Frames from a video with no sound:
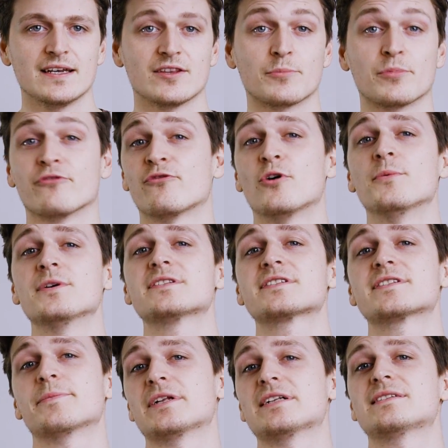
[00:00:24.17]
The performance,
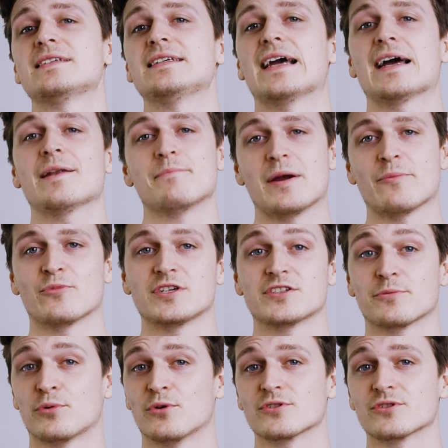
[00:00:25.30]
stability, and memory
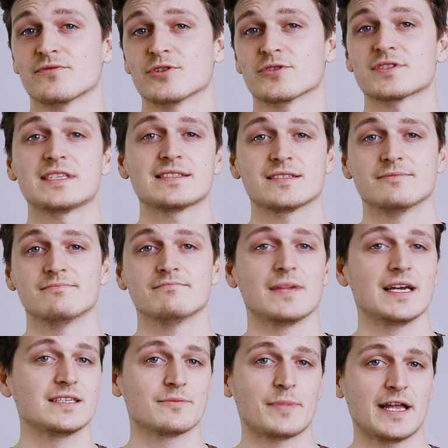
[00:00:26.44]
support of your system
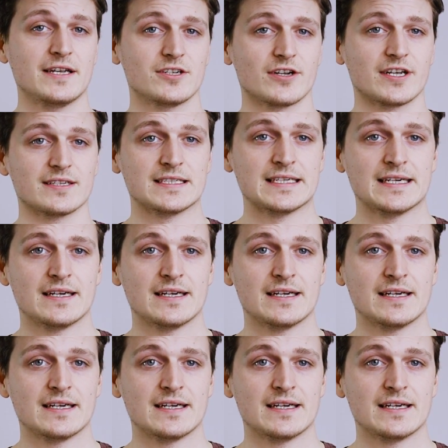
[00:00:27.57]
may depend on it.